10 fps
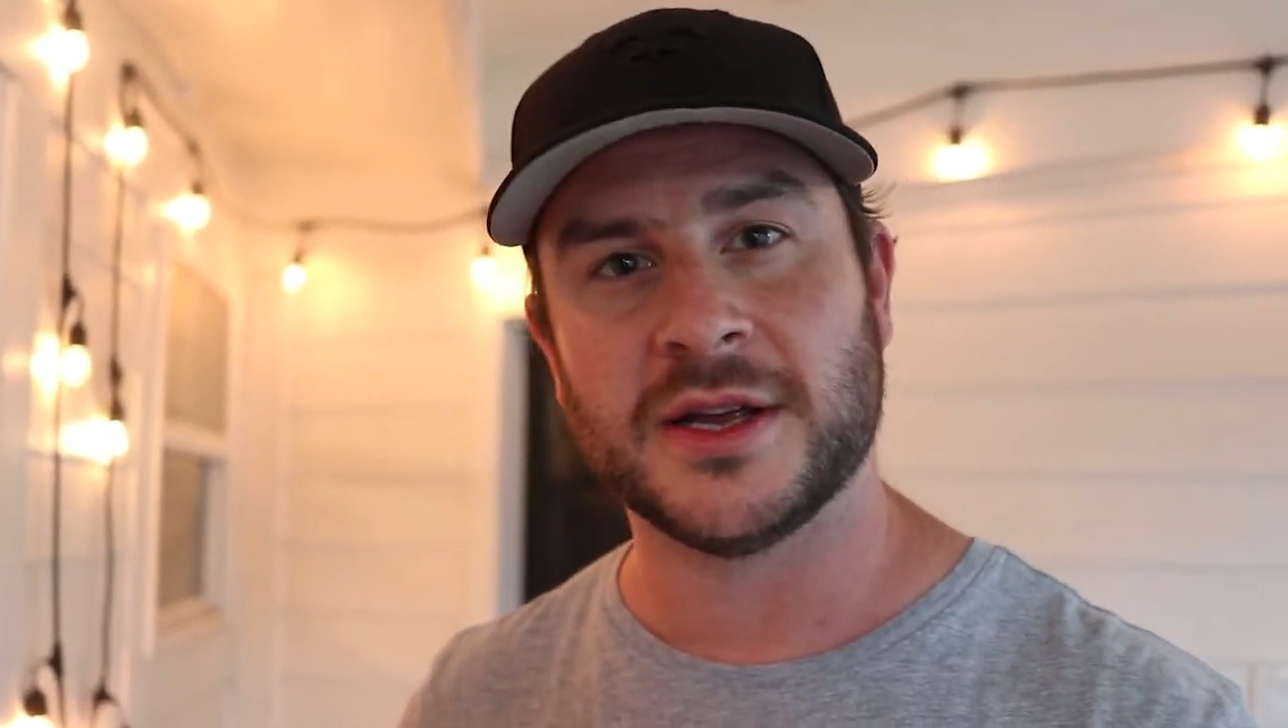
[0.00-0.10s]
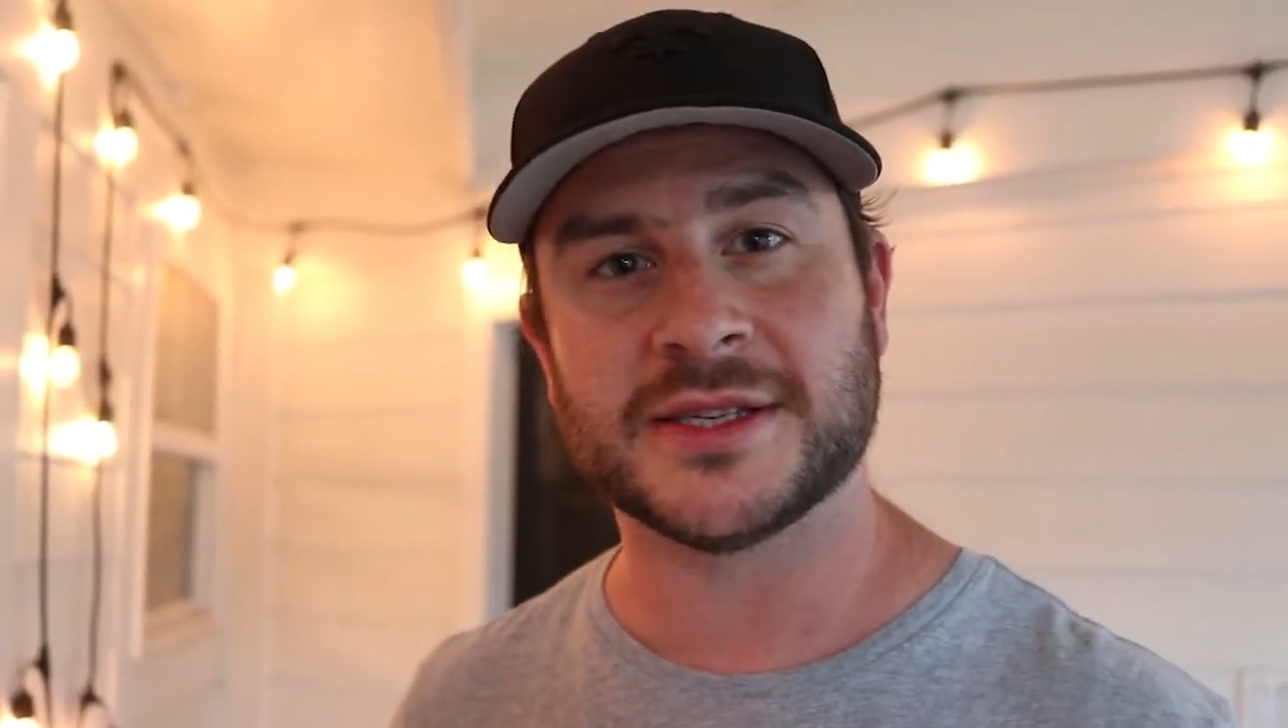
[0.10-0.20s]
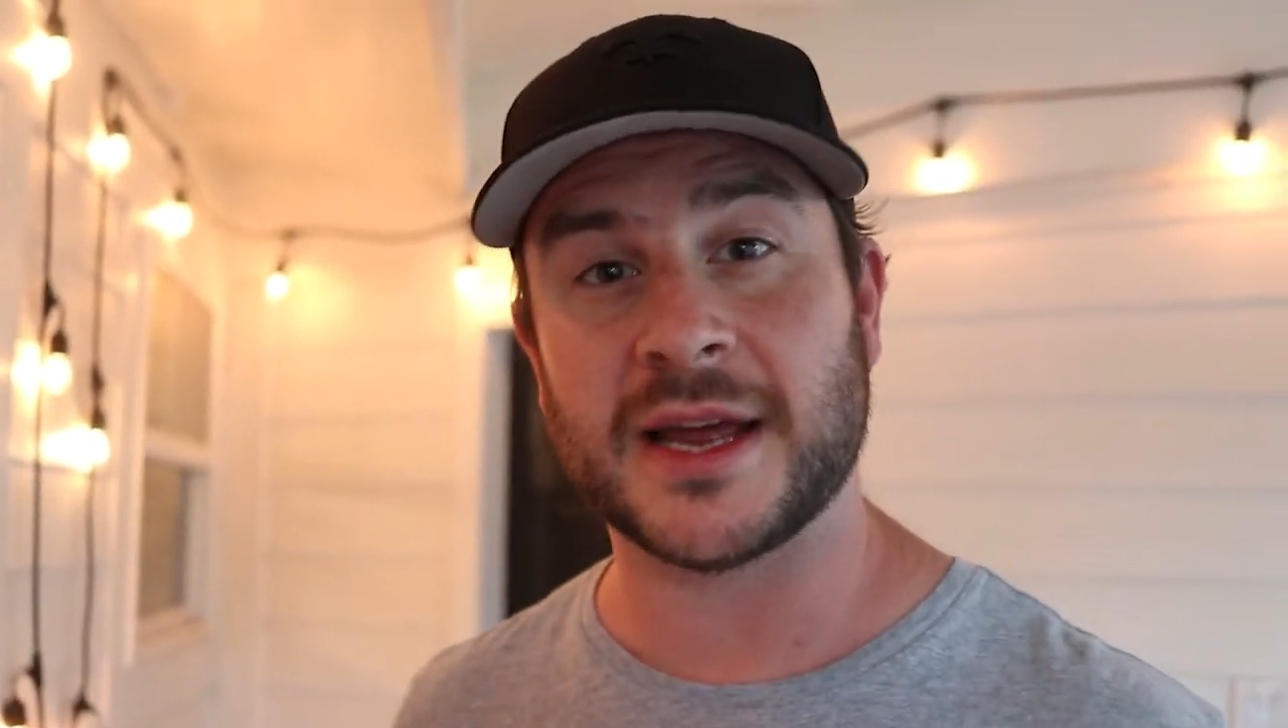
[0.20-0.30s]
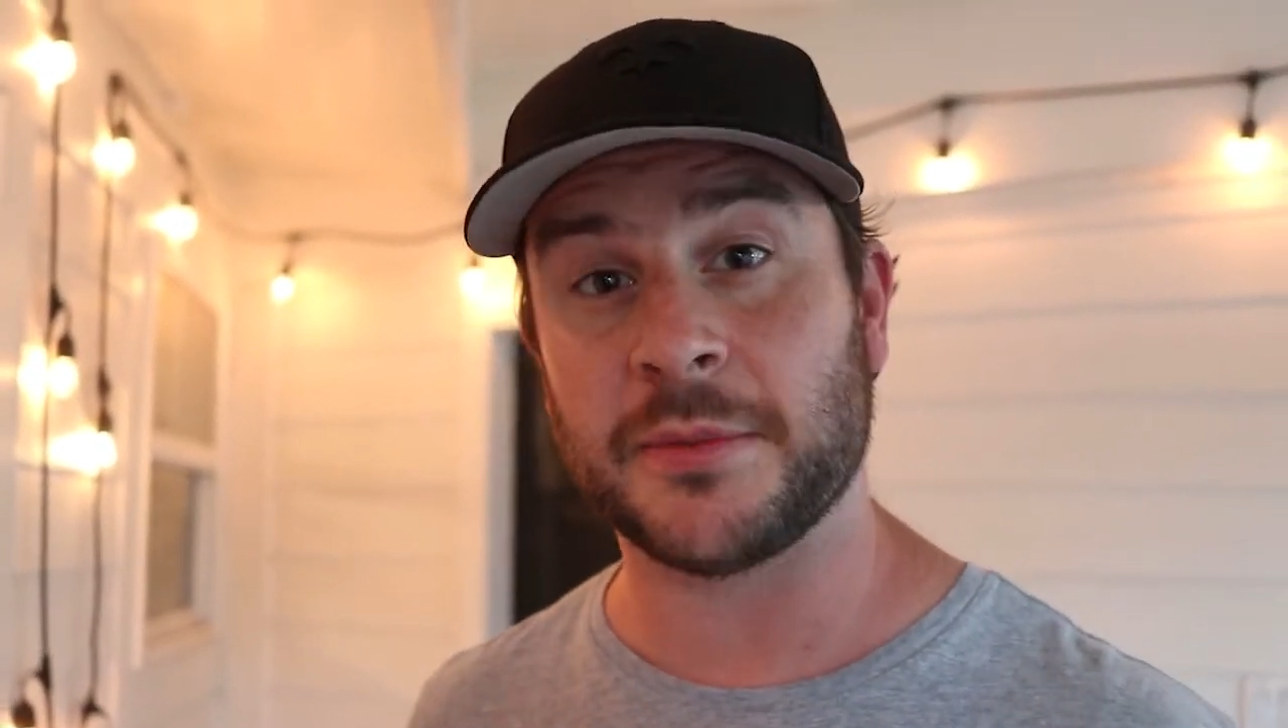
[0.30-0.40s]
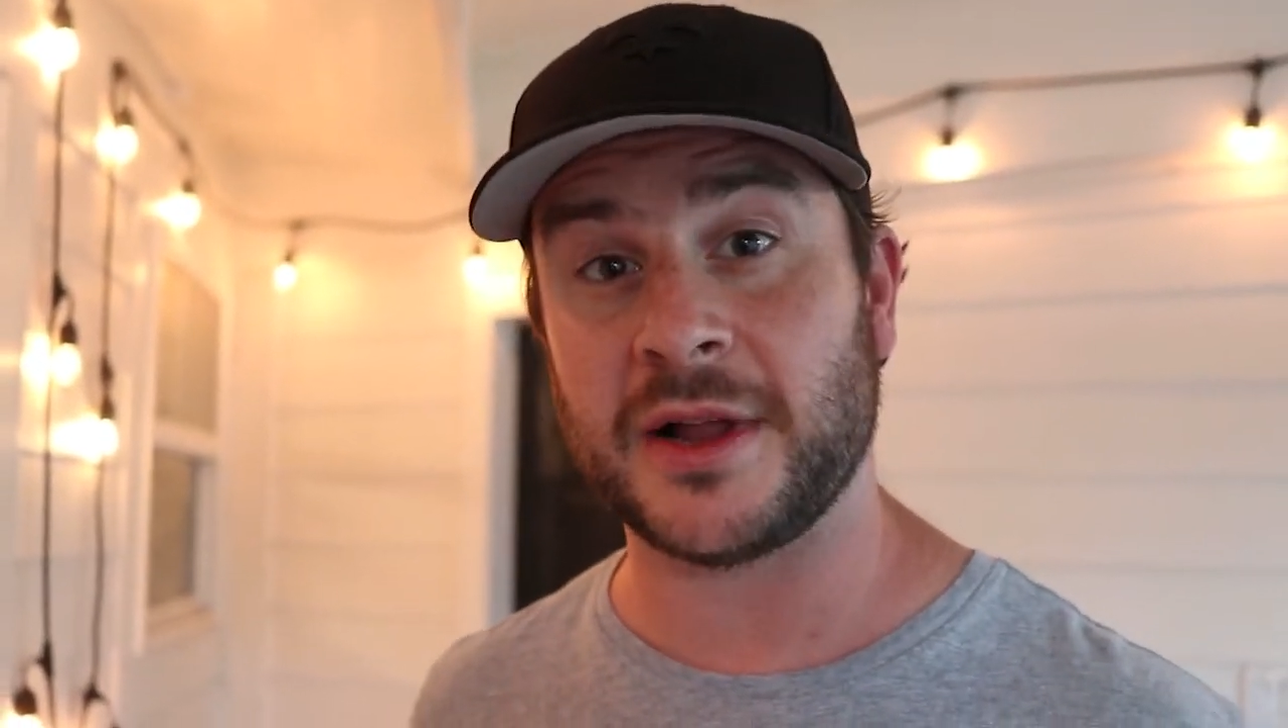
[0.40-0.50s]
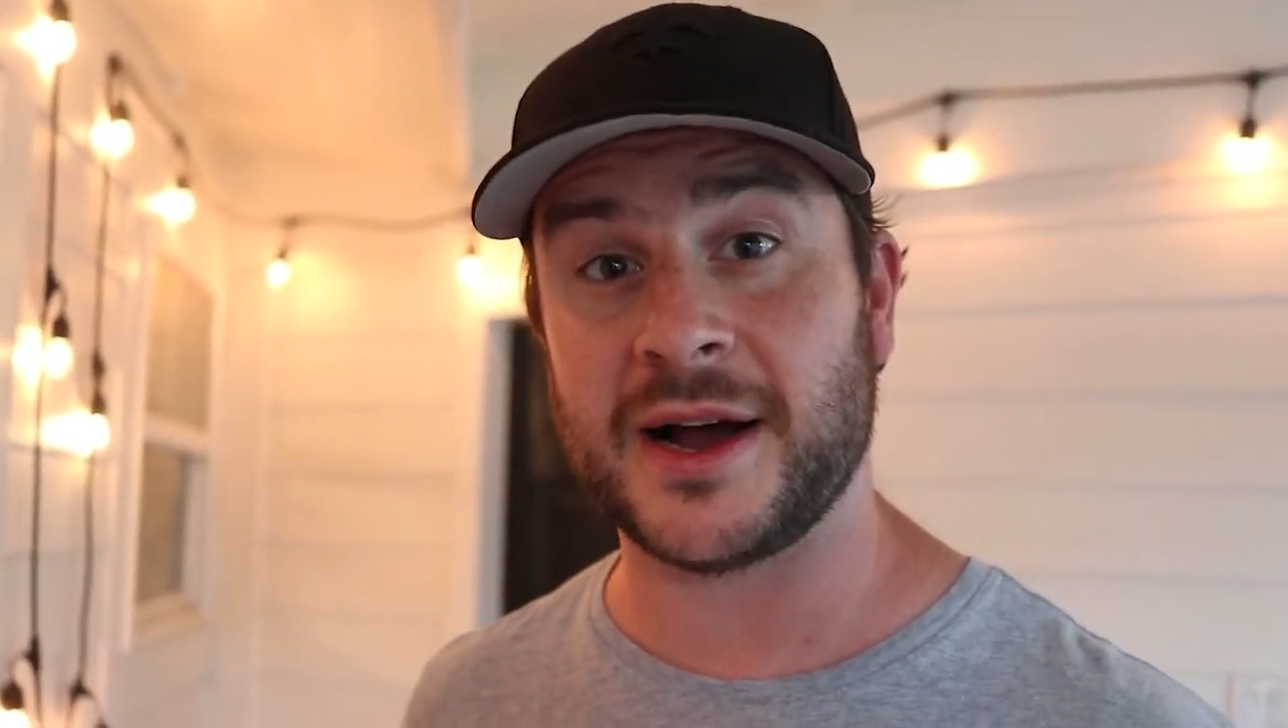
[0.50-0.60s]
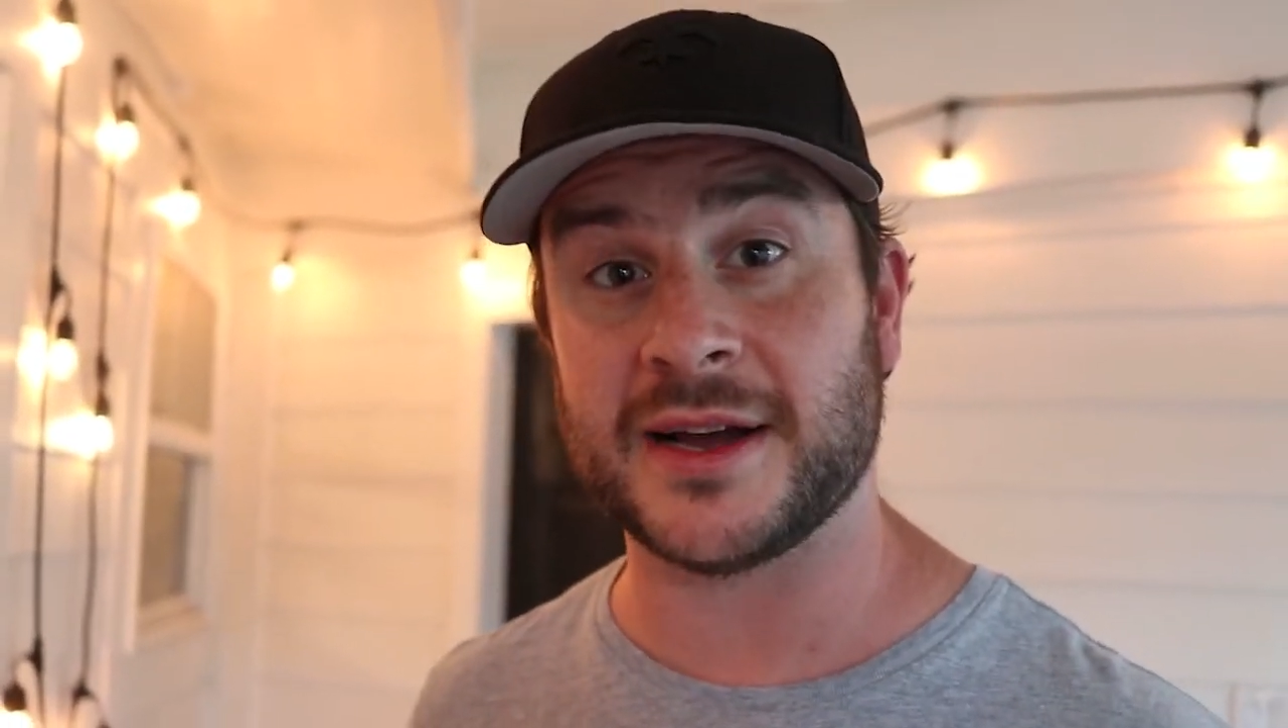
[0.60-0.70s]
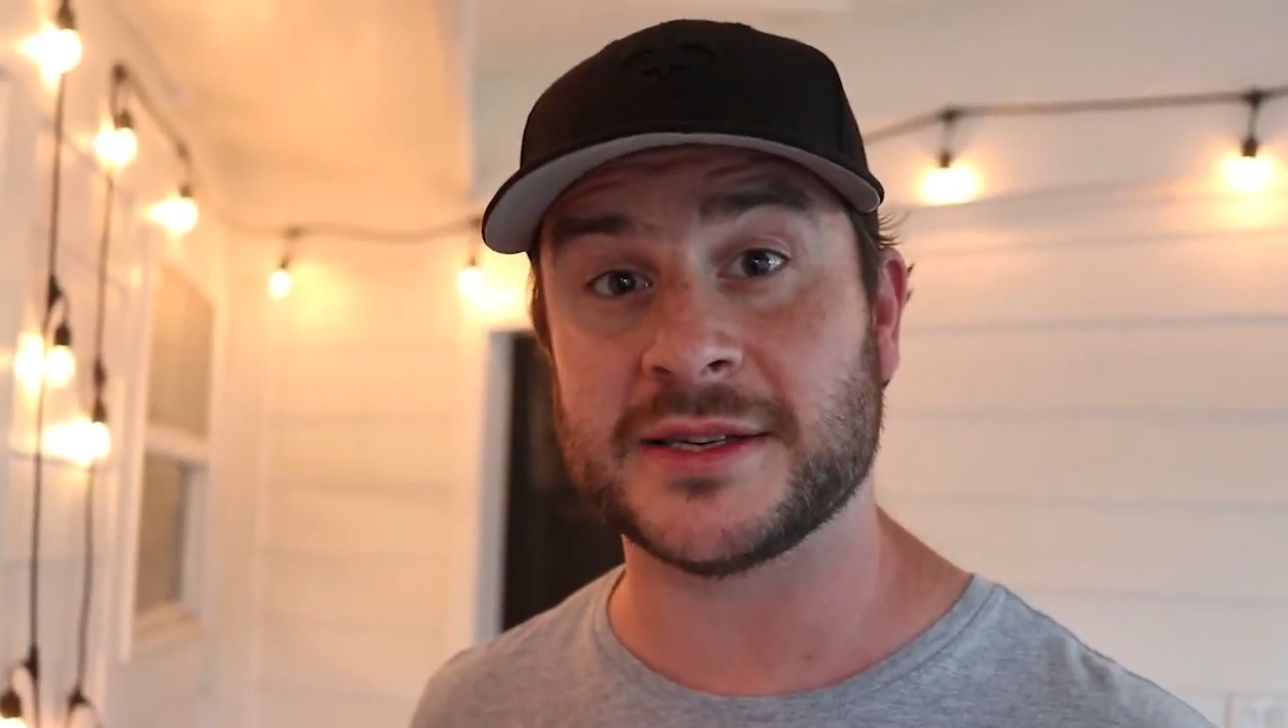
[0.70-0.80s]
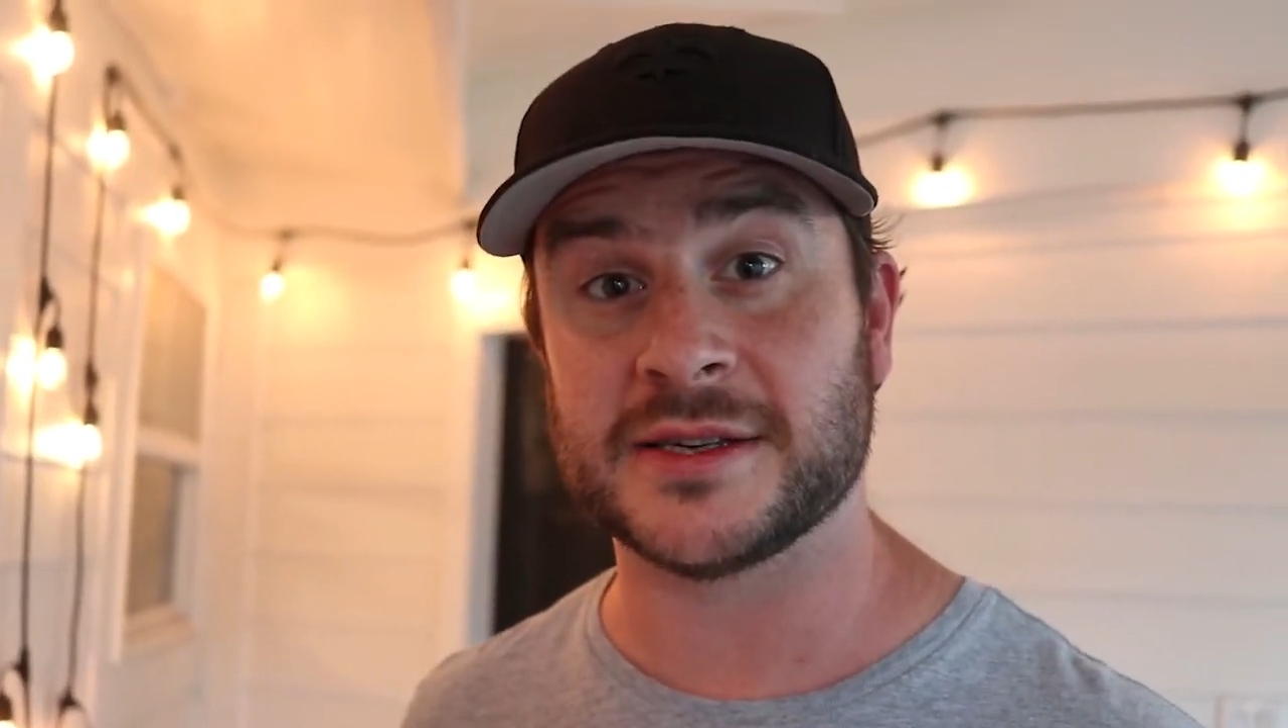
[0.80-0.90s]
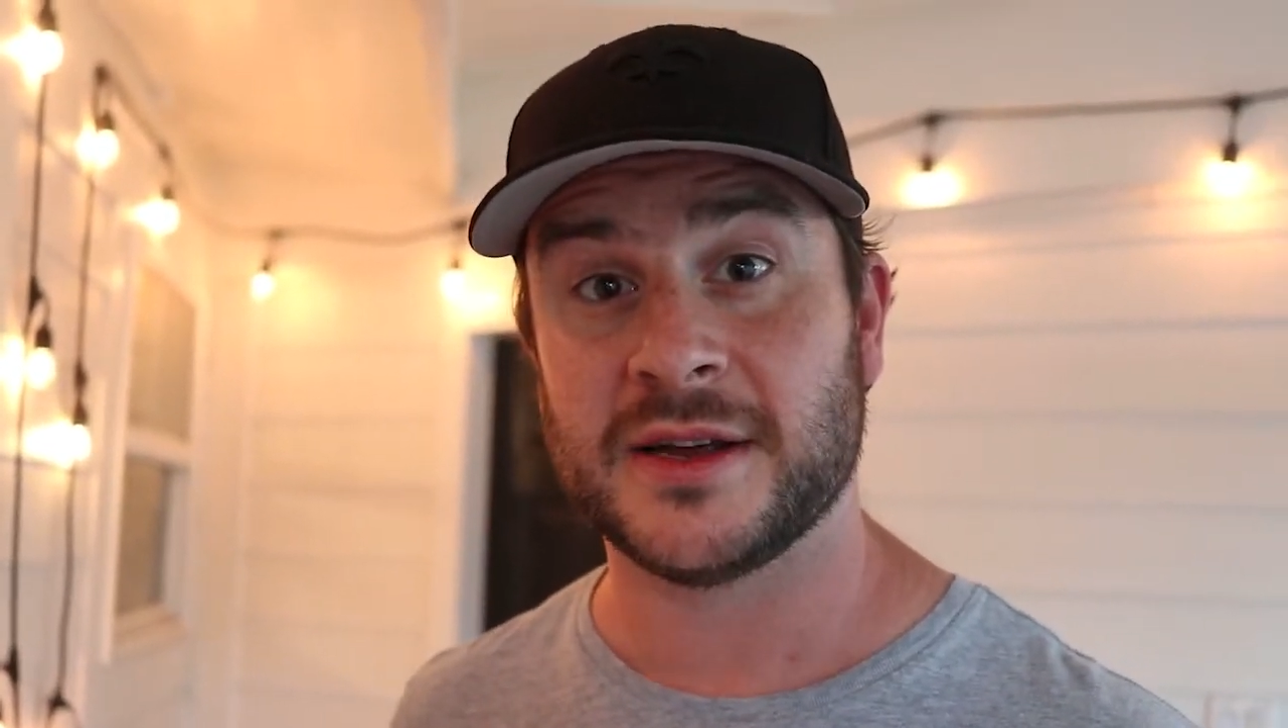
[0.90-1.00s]

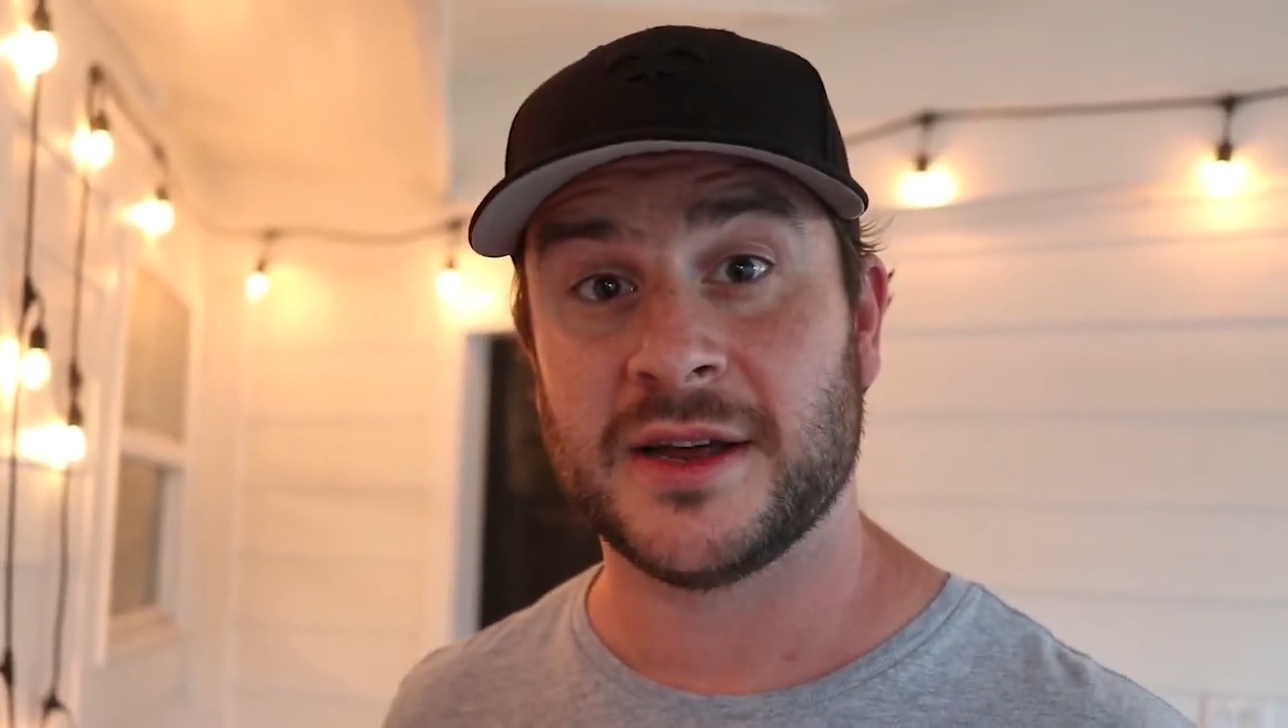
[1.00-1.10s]
stabilize